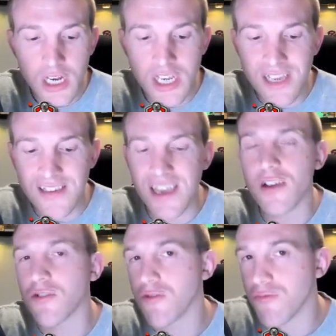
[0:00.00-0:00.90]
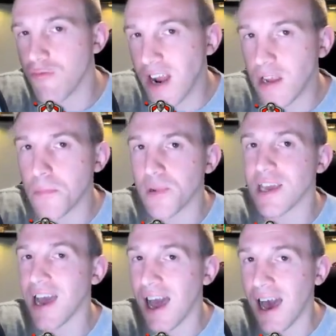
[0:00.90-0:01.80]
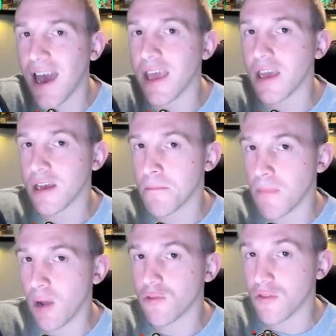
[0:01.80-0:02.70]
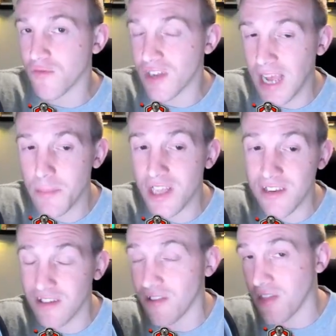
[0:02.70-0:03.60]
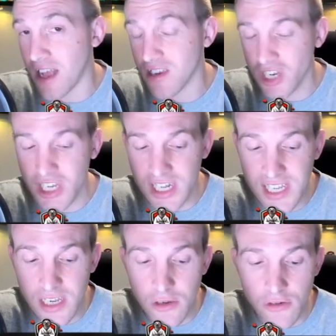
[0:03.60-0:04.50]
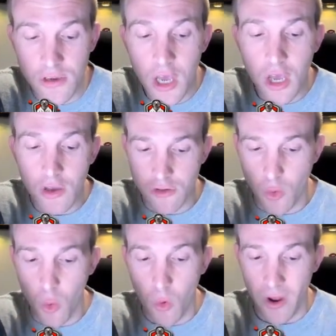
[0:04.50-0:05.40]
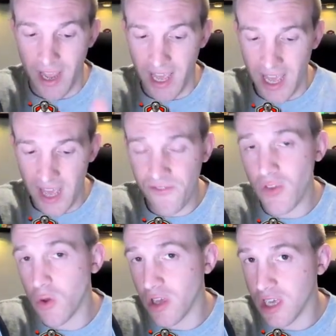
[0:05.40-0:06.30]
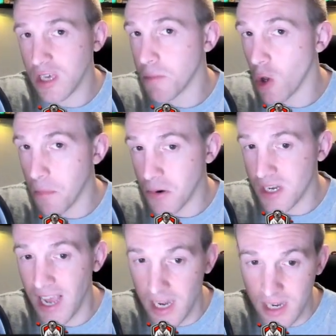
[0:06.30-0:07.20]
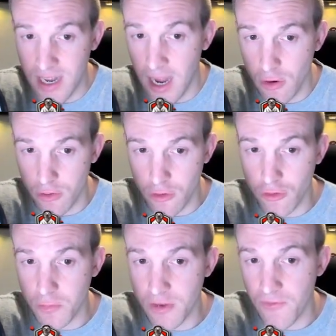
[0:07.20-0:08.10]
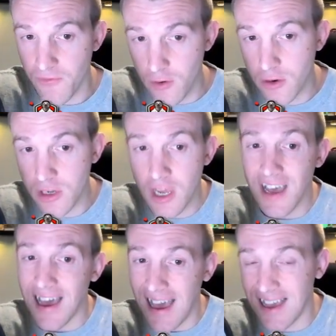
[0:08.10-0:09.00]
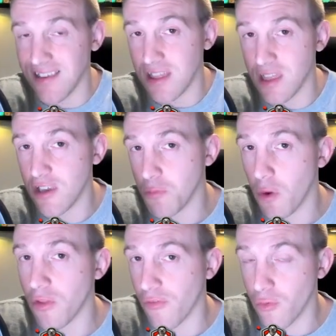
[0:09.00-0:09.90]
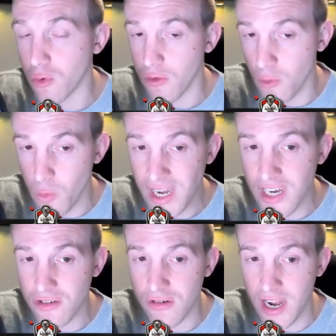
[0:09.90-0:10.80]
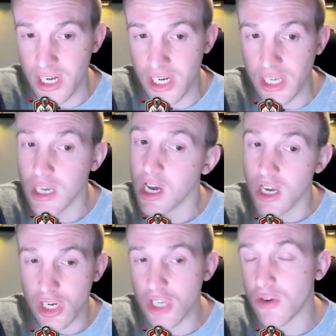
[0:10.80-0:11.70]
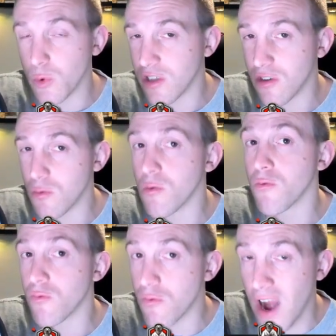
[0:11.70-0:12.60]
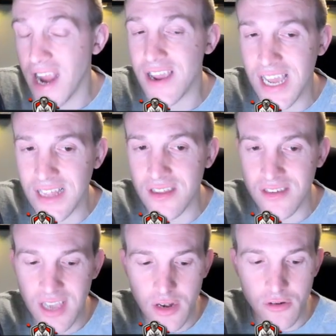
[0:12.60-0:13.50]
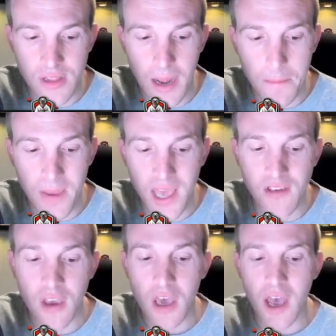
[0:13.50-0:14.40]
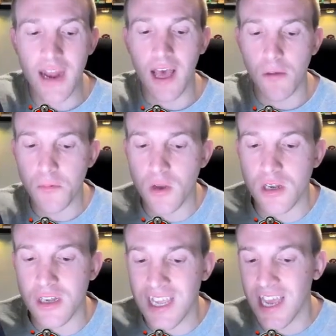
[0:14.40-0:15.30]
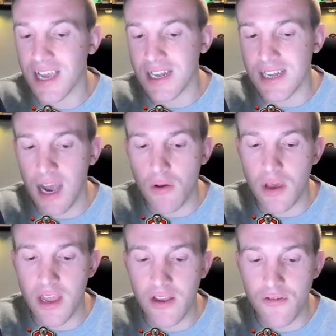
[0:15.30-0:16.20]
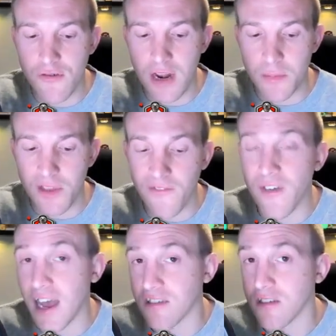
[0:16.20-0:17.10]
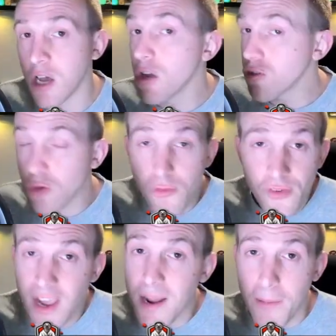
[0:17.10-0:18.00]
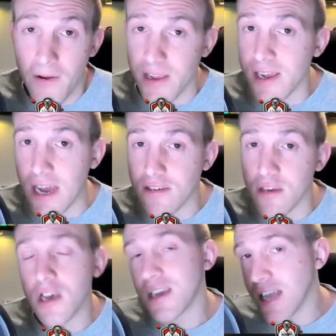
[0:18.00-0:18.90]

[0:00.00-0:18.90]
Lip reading: She is incredibly high amounts of damage that she deals, so if you can keep her protected and other troops in front, as in this one, the Frozen Witch strategy, she's going to wreck in the center of that base and help you take it down incredibly fast. So don't forget about it, guys.